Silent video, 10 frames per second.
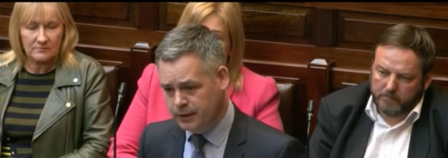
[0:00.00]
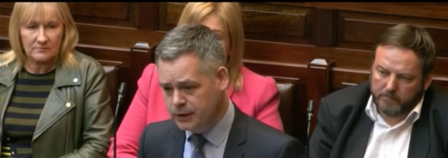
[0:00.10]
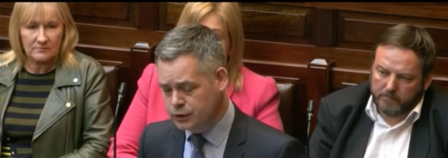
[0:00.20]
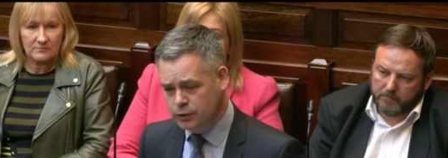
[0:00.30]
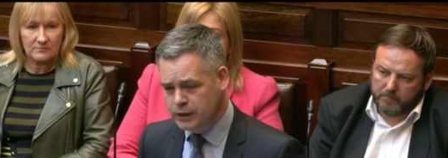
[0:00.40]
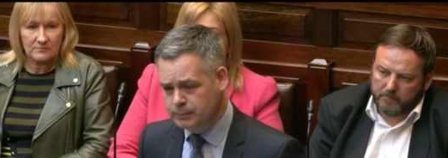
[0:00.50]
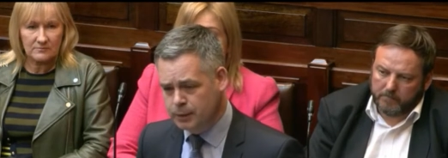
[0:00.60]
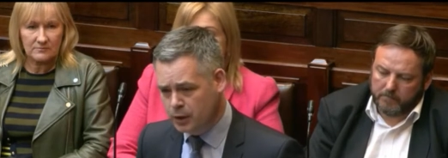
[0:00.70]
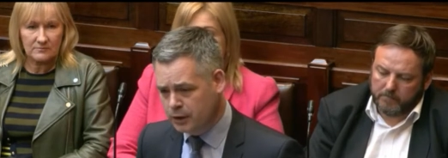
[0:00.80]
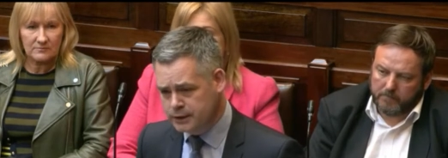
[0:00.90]
Speaker 1: They don't need
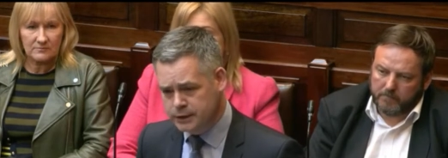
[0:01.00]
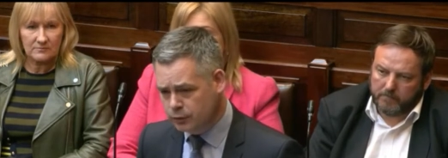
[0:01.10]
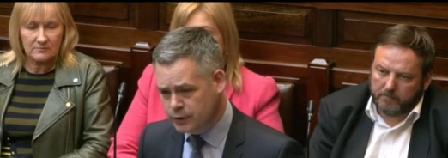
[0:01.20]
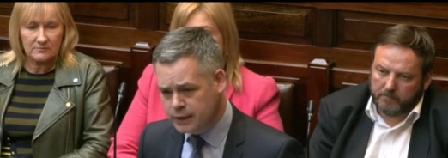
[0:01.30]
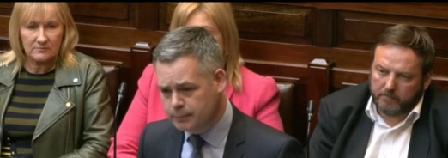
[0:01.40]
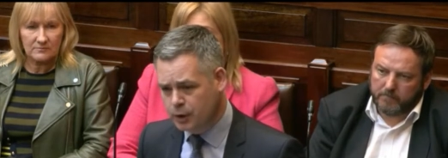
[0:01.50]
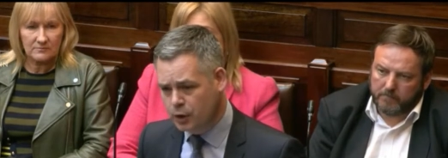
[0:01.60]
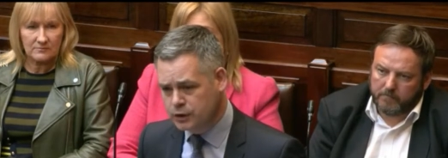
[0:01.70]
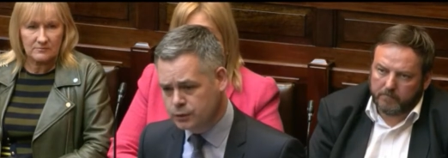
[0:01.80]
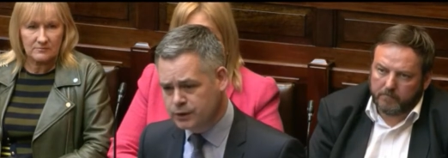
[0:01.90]
plaudits, they don't need
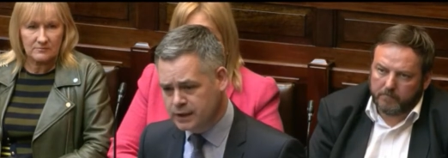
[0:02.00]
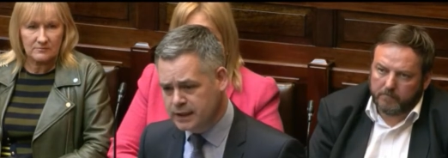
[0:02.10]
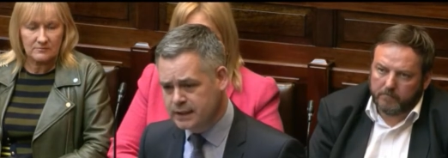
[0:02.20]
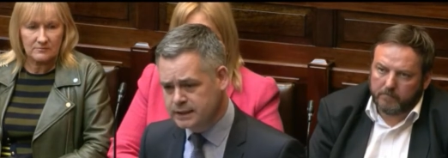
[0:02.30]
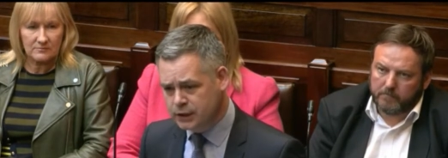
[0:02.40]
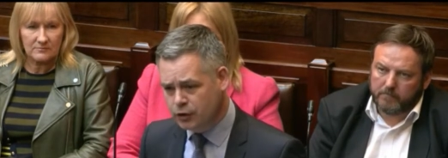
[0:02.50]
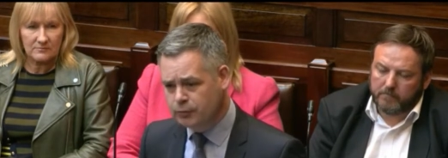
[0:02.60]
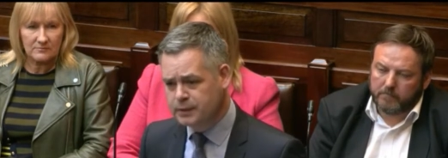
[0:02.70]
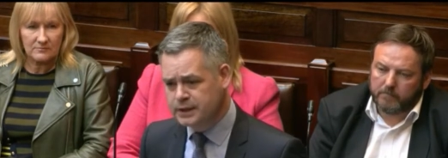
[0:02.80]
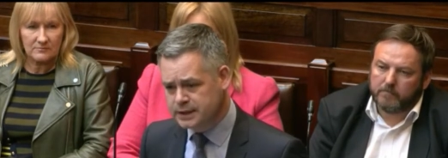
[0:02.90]
applause. What they need is a
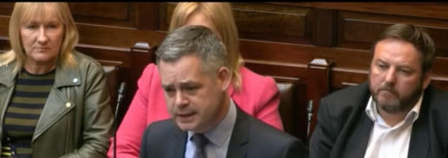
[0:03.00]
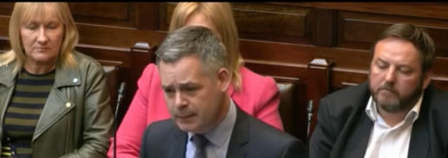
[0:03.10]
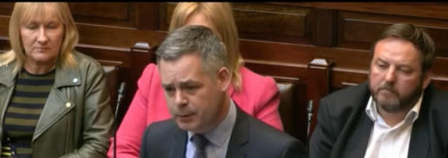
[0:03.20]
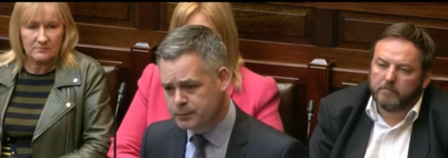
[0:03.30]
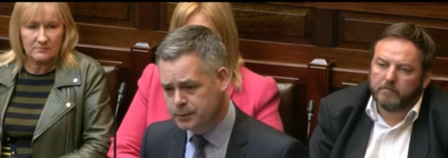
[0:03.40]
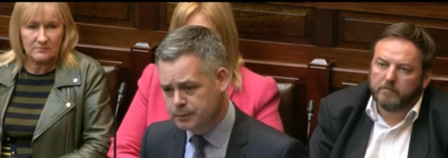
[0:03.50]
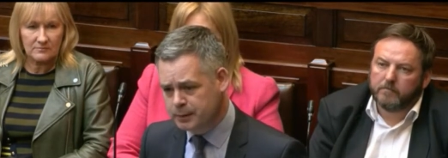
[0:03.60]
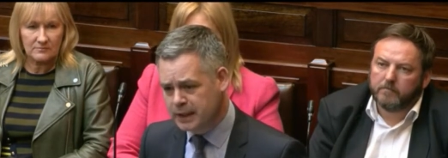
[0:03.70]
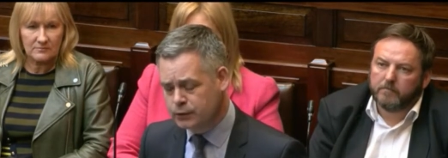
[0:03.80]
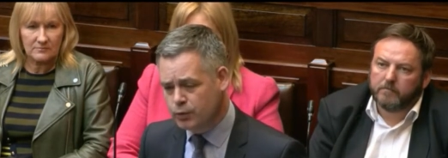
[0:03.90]
government to step up to the
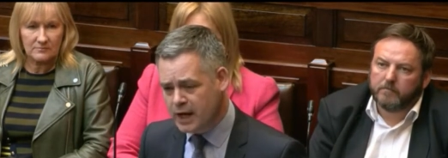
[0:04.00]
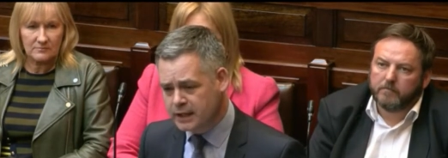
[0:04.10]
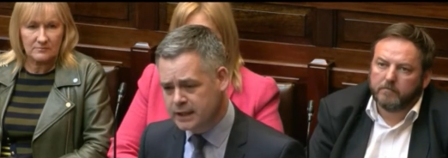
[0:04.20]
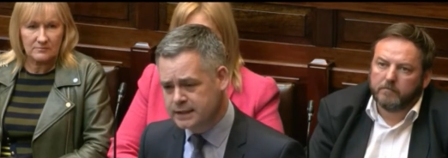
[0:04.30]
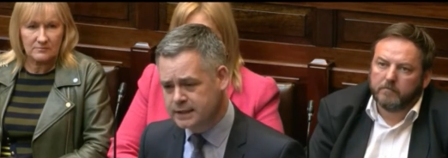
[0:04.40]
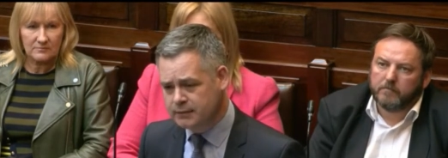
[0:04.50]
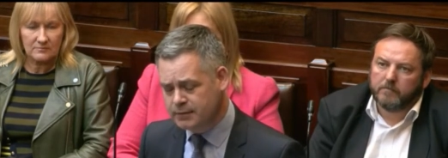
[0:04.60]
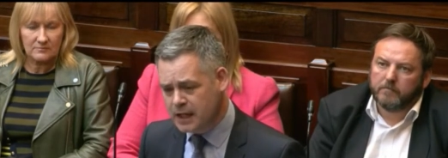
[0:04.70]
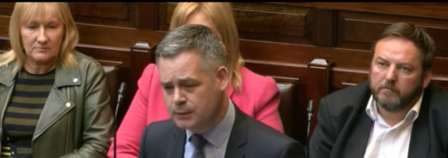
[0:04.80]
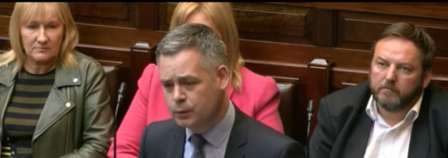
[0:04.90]
plate, recognise the
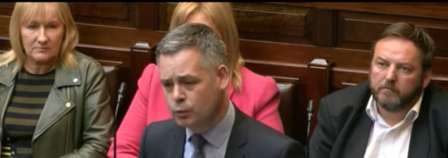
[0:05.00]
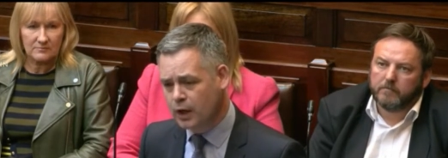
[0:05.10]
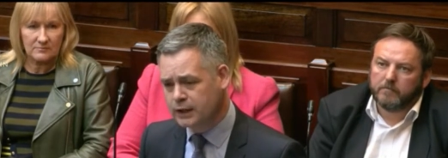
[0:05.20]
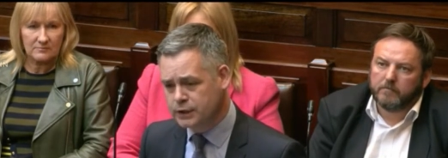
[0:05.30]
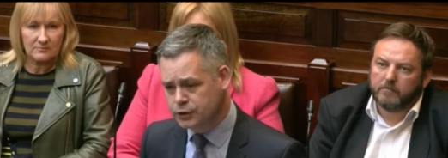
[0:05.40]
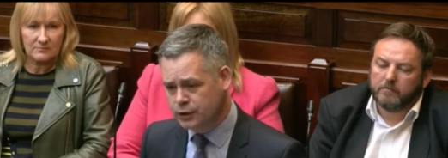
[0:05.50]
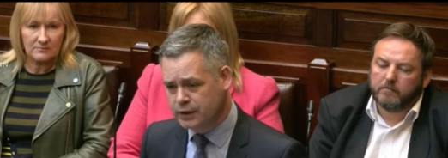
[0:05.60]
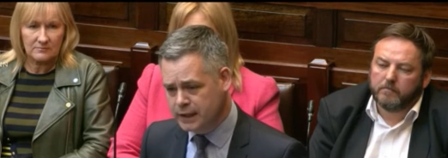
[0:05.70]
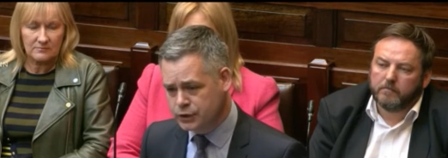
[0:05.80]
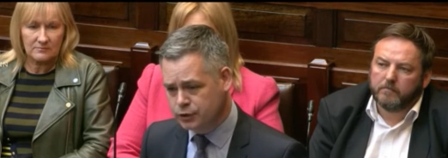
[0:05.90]
invaluable work that do,
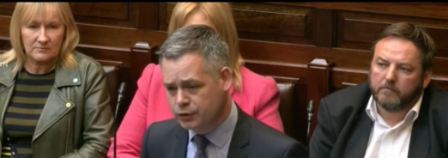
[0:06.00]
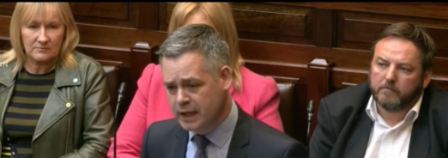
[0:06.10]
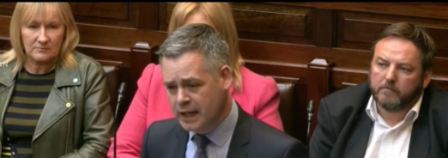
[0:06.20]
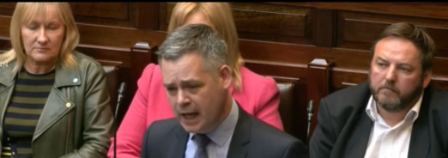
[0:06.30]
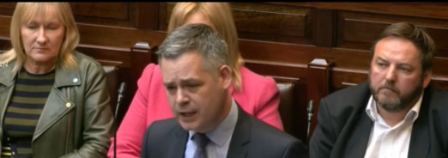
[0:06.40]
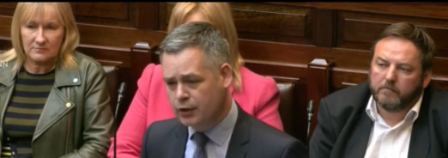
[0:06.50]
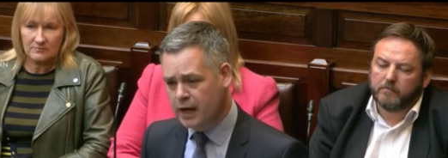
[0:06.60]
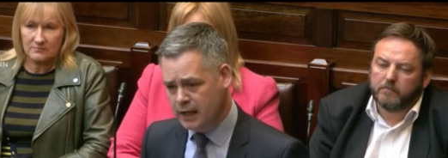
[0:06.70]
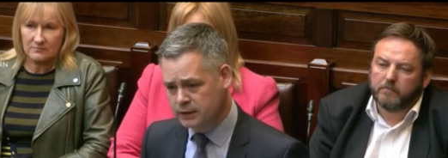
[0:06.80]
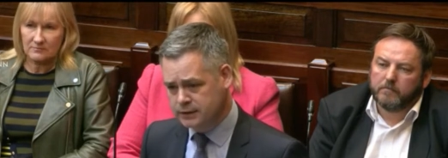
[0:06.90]
they do in our
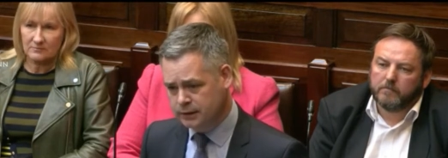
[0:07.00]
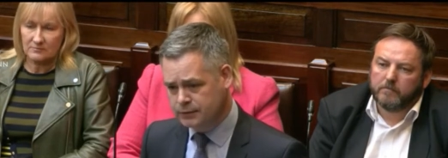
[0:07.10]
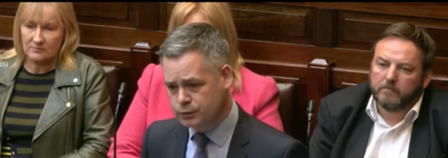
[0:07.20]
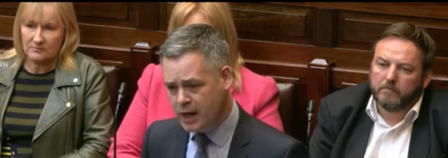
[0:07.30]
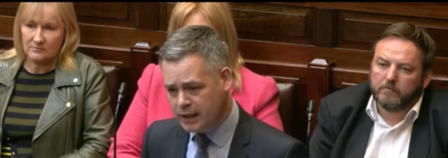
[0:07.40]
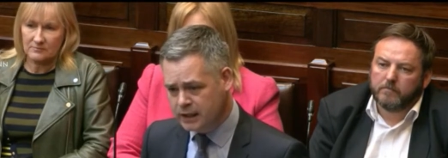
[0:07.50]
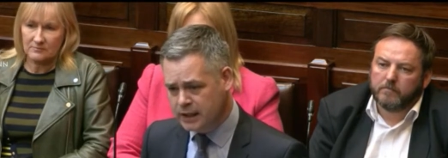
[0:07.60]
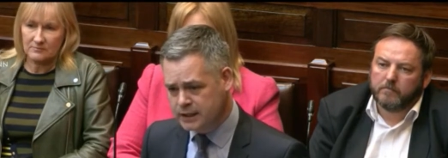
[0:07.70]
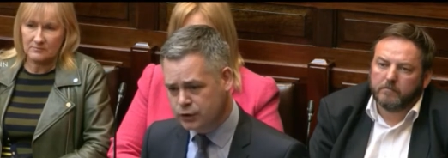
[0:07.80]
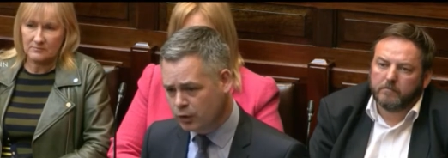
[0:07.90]
health service,
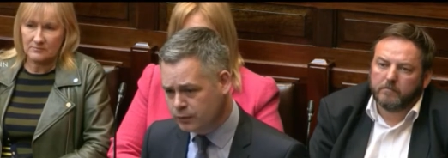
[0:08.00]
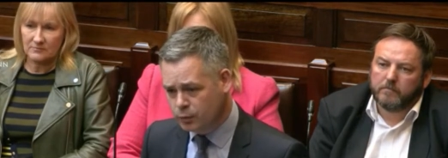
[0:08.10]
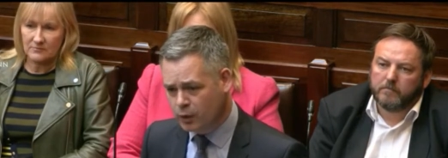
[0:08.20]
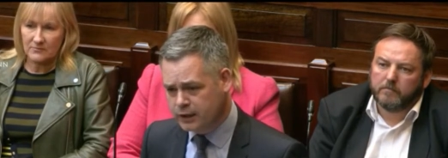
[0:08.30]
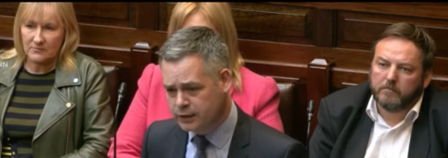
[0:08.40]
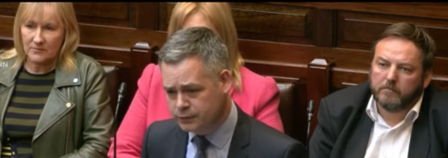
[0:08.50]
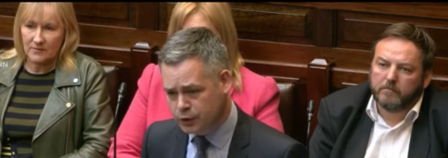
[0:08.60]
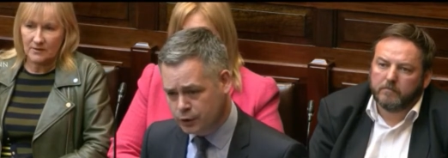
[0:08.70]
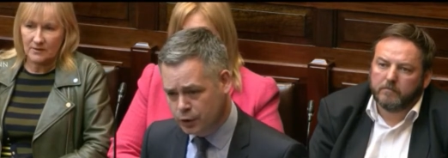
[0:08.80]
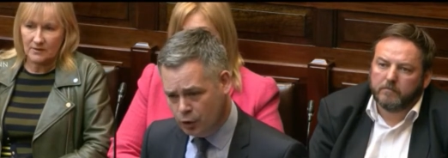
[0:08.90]
recognise all of the work that they've
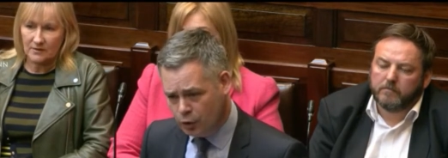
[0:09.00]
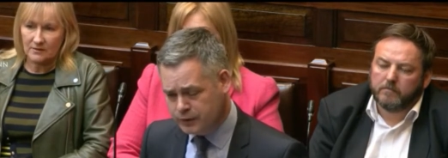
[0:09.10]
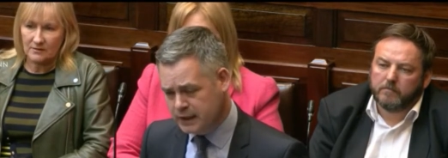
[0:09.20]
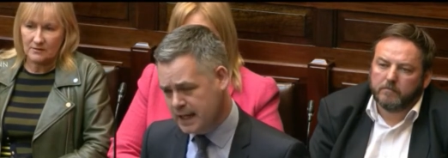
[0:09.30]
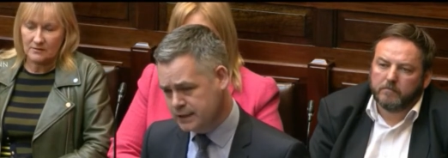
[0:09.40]
done over the last